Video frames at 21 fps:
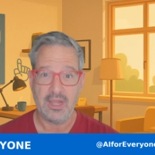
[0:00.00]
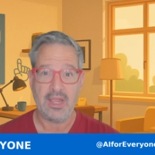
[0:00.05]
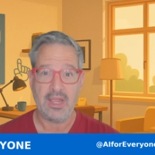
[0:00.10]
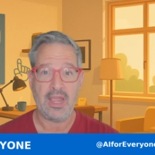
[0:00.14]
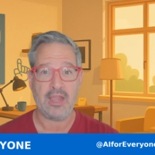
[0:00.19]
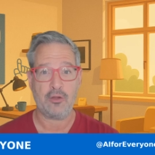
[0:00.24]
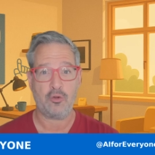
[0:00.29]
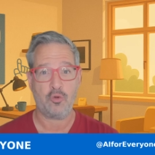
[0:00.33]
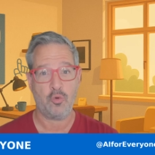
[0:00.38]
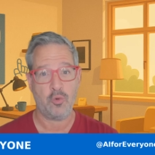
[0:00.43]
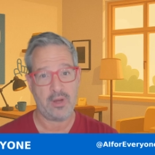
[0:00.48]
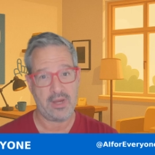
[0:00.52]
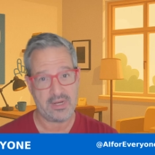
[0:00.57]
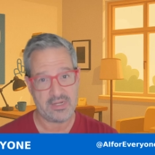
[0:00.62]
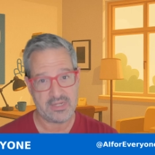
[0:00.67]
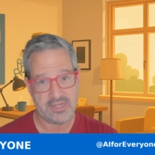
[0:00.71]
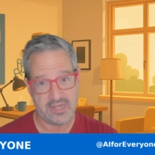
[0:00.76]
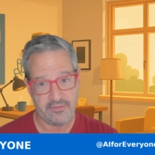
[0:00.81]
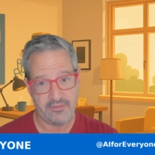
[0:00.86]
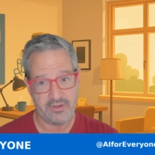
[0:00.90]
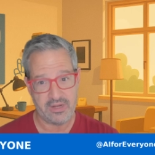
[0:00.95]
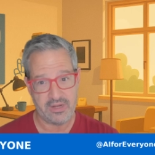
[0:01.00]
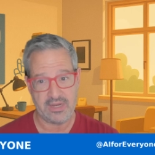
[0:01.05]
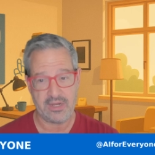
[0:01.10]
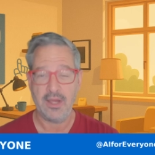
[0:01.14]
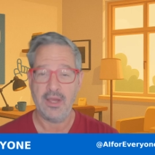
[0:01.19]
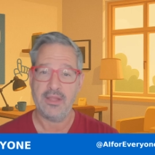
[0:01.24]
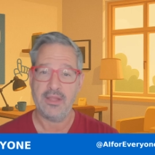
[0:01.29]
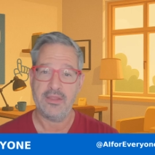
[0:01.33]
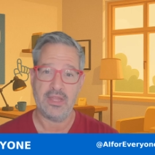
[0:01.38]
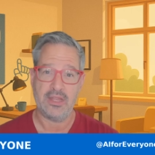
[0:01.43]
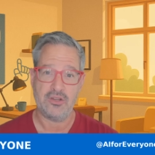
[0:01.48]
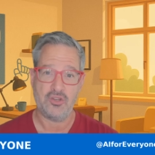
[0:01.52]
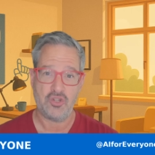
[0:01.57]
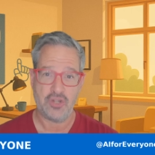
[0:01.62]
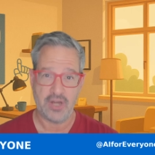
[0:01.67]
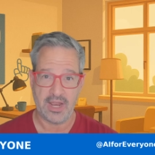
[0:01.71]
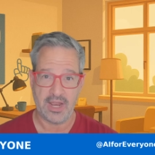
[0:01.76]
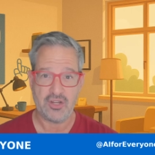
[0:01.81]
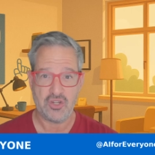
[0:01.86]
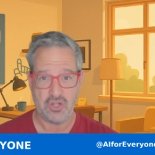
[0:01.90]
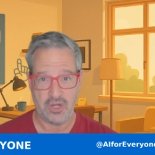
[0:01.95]
and creativity, then
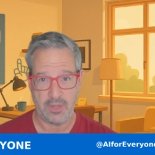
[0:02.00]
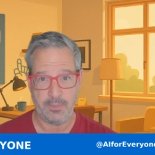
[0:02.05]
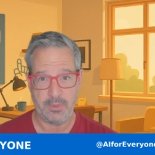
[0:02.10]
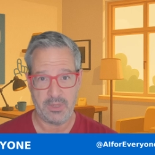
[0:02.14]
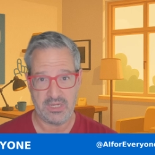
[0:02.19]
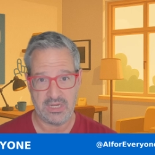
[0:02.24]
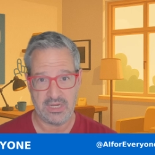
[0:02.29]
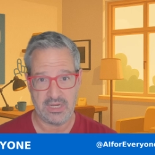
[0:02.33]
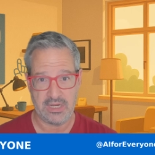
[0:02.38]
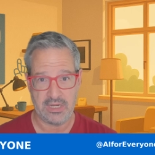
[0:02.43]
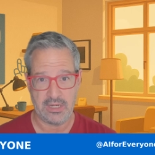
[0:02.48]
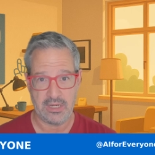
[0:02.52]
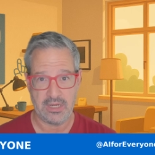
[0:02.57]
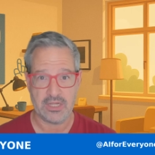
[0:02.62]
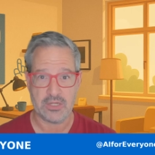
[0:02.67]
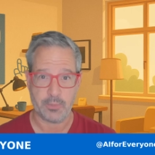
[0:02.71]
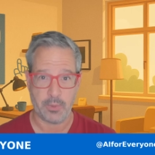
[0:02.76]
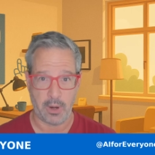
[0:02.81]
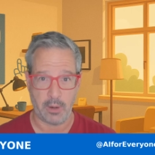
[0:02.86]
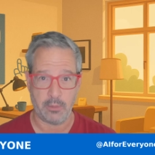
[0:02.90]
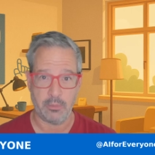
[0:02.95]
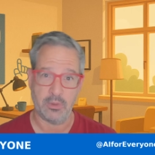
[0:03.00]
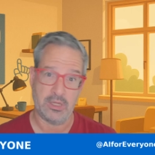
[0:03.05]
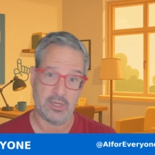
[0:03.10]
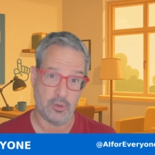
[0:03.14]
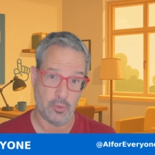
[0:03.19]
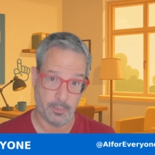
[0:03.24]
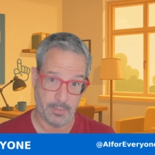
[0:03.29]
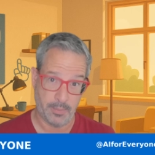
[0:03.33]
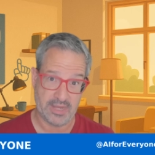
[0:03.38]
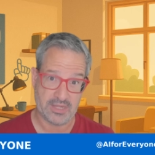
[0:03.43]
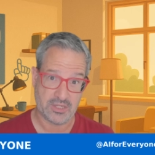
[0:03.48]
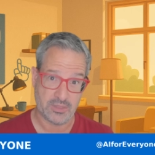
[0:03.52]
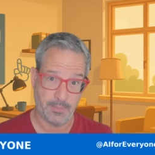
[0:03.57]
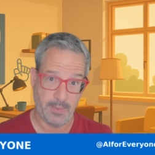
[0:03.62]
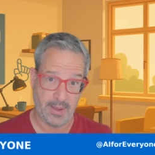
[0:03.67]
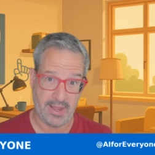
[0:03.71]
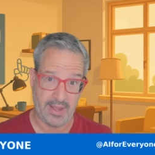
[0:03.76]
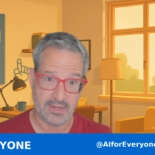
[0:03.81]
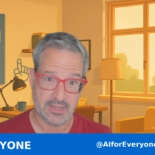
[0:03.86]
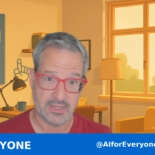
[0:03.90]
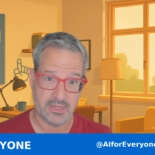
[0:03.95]
ChatGPT is probably your best
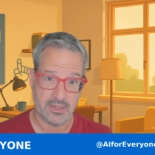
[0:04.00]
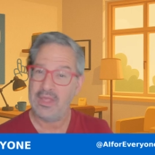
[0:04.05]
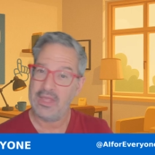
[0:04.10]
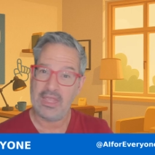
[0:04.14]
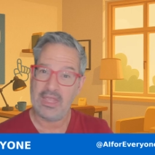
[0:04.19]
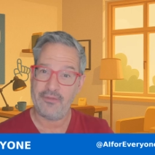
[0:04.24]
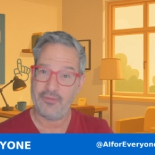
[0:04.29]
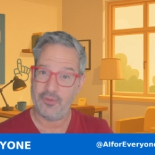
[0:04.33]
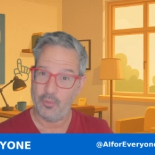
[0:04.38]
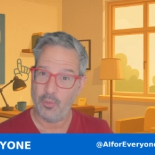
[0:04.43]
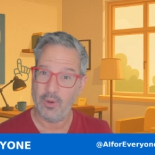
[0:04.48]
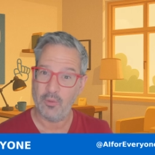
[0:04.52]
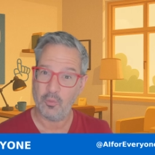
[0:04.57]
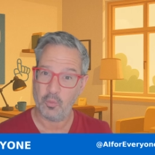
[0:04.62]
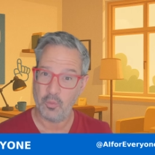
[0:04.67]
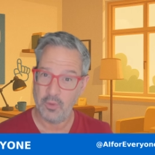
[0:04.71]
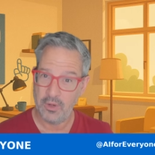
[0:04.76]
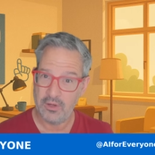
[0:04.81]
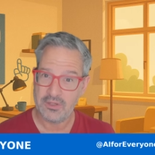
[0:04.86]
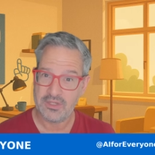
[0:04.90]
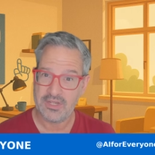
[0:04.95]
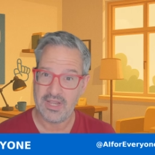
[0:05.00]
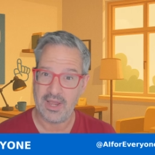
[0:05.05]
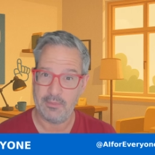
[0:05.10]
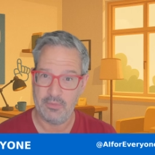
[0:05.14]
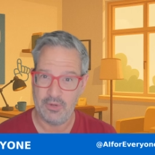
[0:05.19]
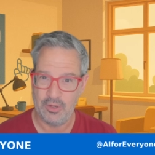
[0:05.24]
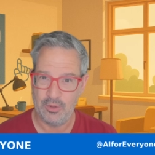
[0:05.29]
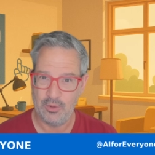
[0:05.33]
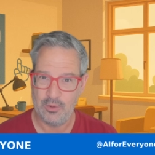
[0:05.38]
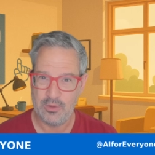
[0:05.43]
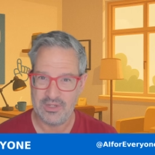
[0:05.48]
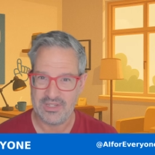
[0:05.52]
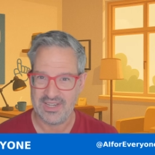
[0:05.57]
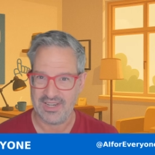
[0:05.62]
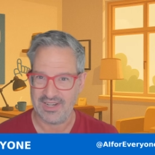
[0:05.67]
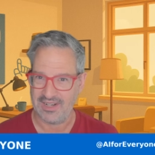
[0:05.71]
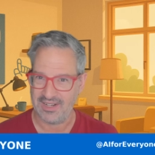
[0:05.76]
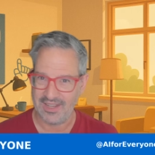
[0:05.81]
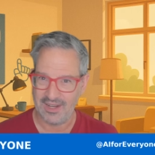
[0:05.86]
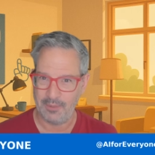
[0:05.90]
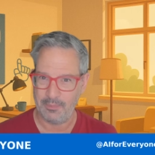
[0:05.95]
bet. If you want real-time news and
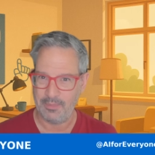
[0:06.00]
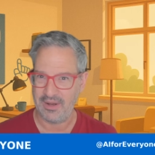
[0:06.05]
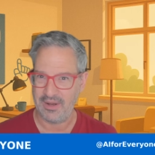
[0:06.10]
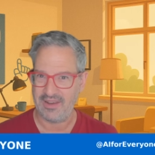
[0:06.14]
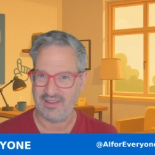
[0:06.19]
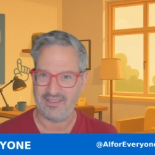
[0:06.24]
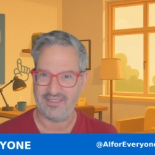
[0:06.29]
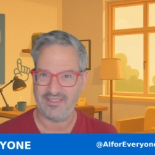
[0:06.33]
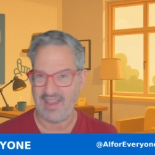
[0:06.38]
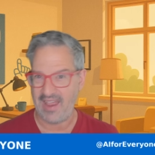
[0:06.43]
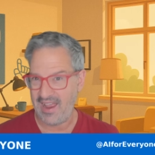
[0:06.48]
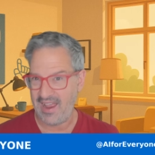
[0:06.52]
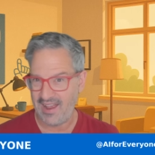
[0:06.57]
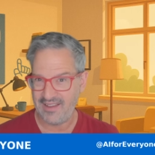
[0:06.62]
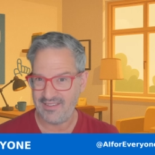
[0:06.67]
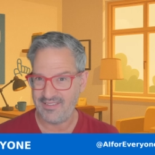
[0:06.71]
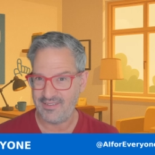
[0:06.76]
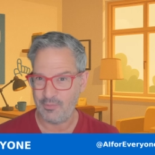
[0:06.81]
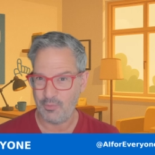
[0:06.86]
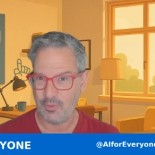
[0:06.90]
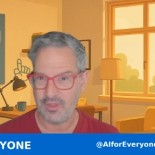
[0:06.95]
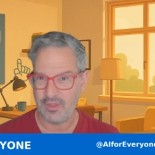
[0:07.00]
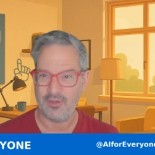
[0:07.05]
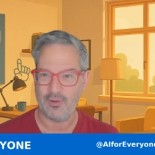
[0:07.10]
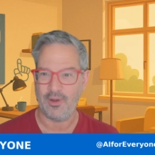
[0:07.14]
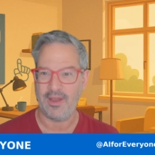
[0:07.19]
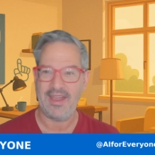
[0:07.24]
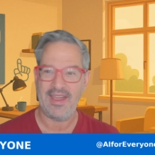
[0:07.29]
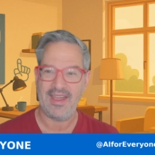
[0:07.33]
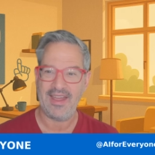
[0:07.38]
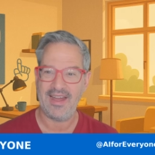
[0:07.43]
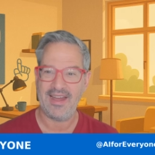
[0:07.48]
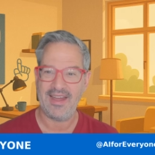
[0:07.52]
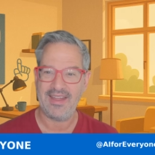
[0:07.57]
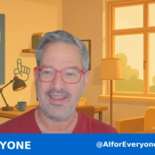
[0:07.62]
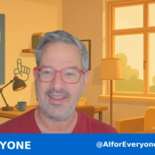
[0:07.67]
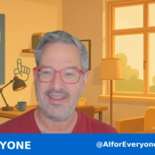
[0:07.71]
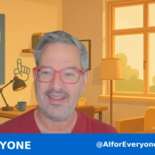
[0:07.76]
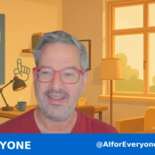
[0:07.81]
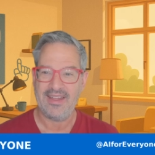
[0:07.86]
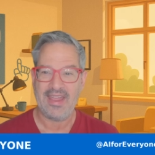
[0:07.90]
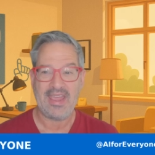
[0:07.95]
a little bit of sass with your AI,
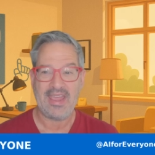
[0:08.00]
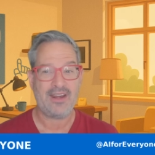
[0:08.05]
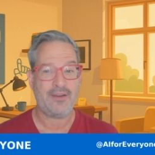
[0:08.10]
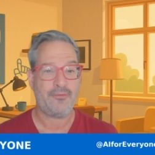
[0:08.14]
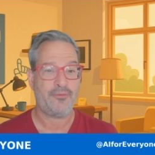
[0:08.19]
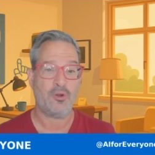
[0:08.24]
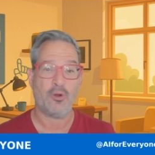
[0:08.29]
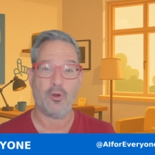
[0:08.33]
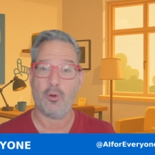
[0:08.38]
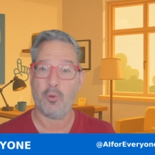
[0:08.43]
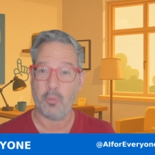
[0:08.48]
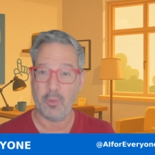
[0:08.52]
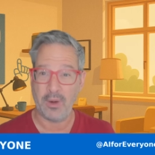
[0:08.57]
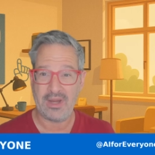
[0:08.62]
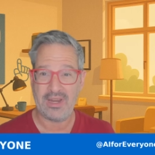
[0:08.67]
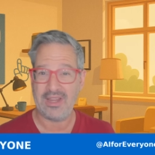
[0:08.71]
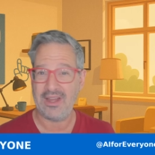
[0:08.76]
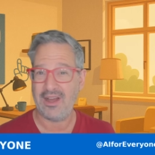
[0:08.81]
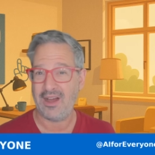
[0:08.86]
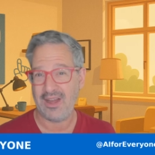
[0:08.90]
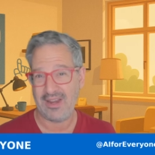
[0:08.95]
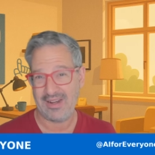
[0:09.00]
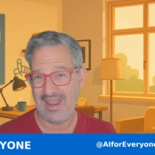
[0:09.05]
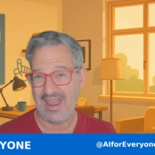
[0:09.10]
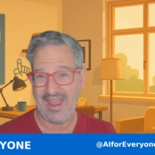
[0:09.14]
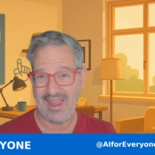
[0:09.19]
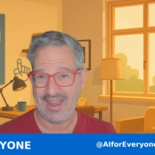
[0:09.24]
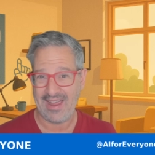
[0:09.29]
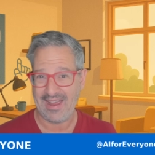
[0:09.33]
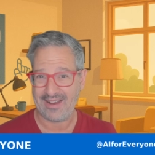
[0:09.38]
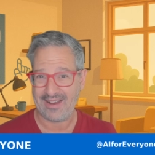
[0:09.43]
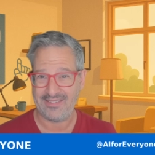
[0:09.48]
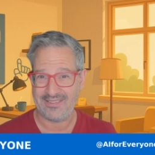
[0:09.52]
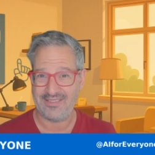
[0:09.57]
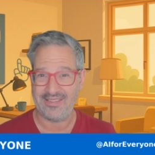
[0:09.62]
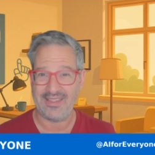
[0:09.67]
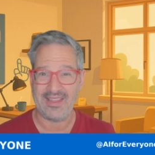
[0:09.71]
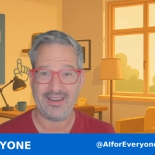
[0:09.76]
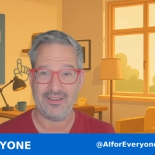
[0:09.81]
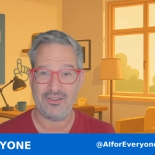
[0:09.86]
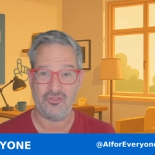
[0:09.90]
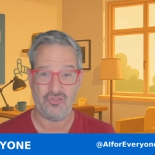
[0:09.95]
and if you're already on X,
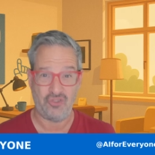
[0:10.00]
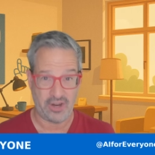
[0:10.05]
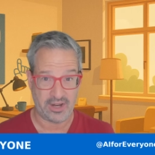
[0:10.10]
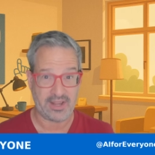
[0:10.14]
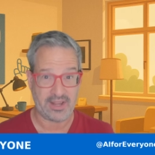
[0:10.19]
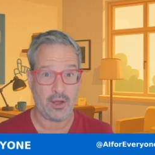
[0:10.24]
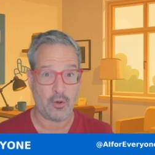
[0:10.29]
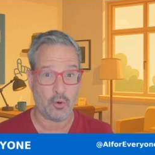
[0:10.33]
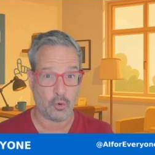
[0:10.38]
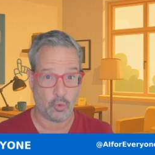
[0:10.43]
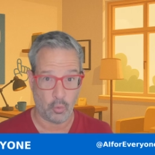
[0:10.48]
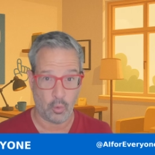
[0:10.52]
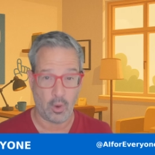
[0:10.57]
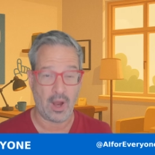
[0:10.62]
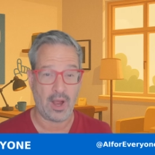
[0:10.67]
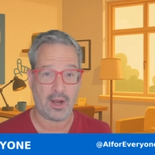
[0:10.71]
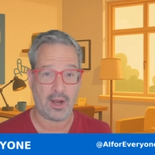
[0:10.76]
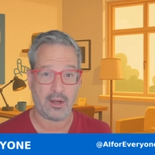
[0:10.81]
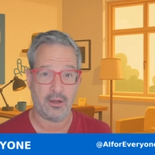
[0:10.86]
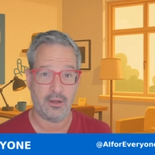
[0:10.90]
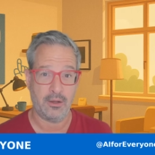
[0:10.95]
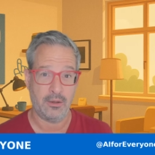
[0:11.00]
then check out Grok.